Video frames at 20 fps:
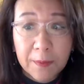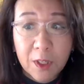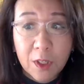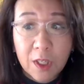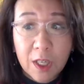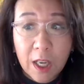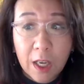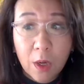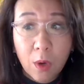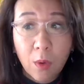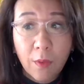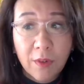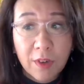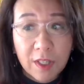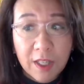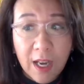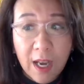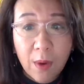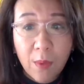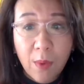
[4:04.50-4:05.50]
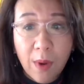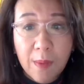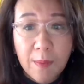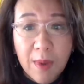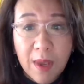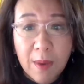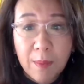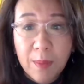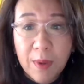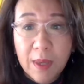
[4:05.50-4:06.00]
to take over Taiwan
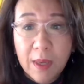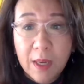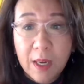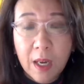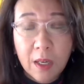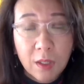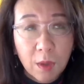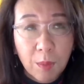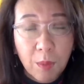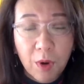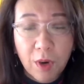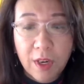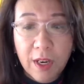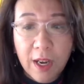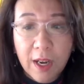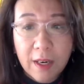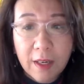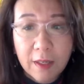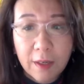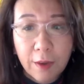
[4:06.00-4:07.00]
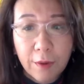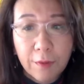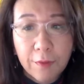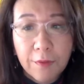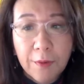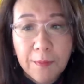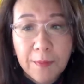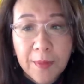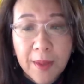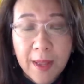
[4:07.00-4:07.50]
may be counterproductive.
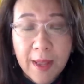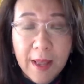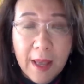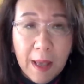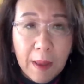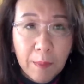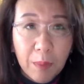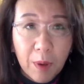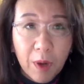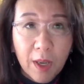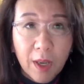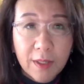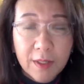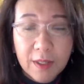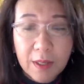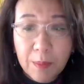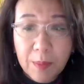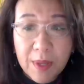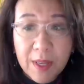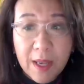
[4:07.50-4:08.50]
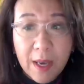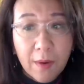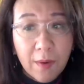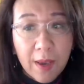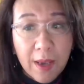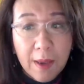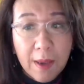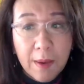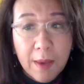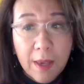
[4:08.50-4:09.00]
And plus, the P L
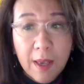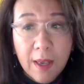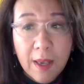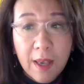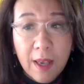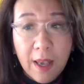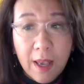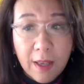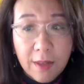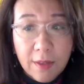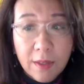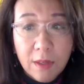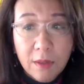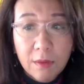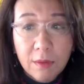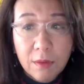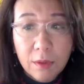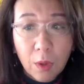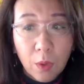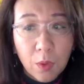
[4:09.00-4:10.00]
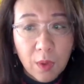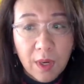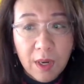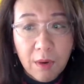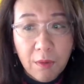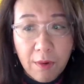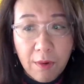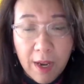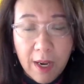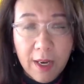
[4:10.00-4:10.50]
A isn't
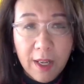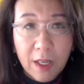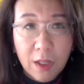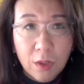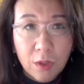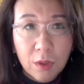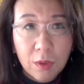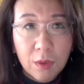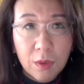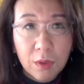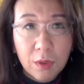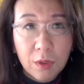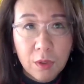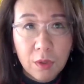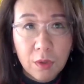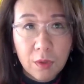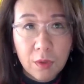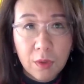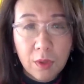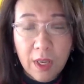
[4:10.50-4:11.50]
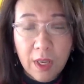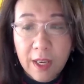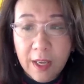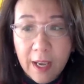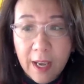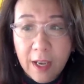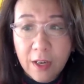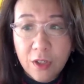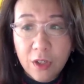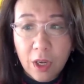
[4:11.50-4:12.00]
totally ready to, to
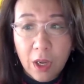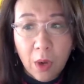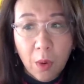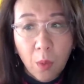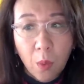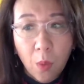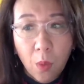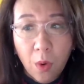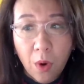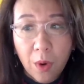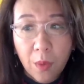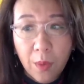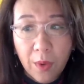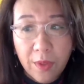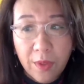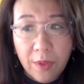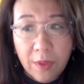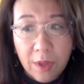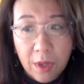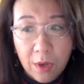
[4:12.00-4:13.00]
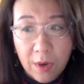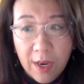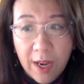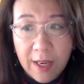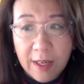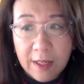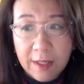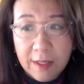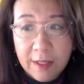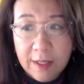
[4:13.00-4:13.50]
engage in war with the
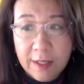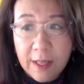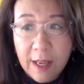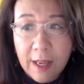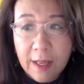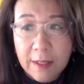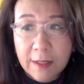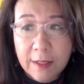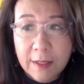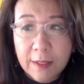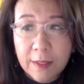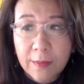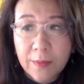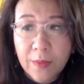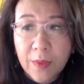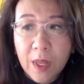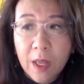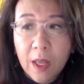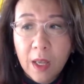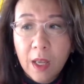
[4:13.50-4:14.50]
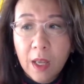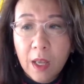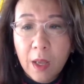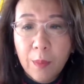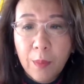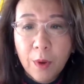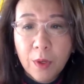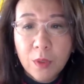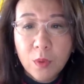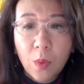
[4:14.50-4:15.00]
United States. He
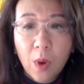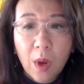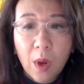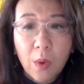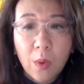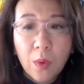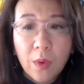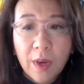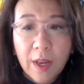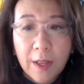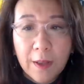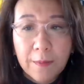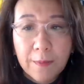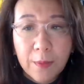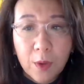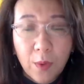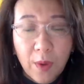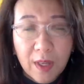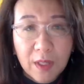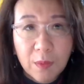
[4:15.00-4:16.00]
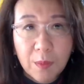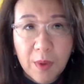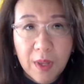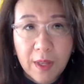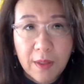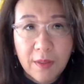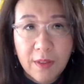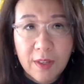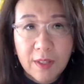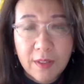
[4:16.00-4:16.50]
puts Wang Huning, who has
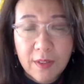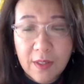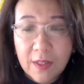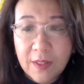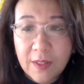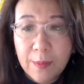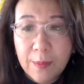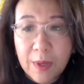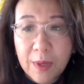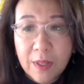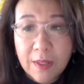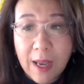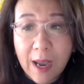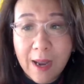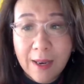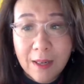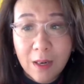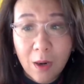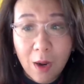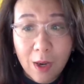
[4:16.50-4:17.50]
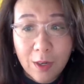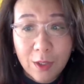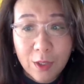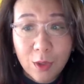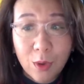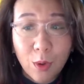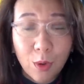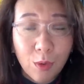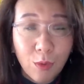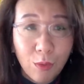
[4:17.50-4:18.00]
been the C C P's
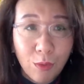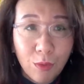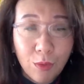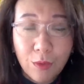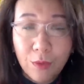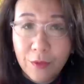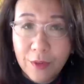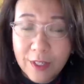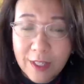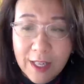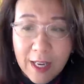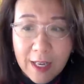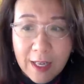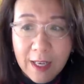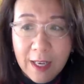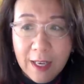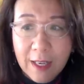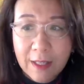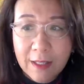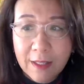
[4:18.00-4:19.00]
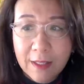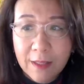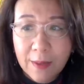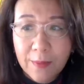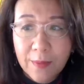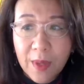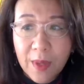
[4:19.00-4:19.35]
ideological guru for decades,